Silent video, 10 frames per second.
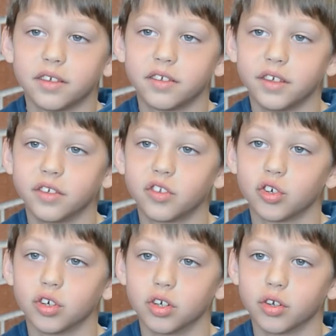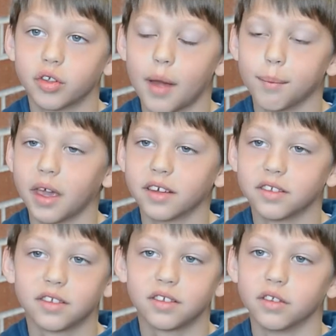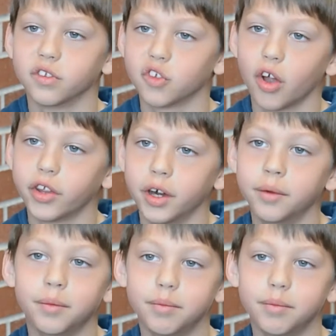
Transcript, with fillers: sister that makes lasagna.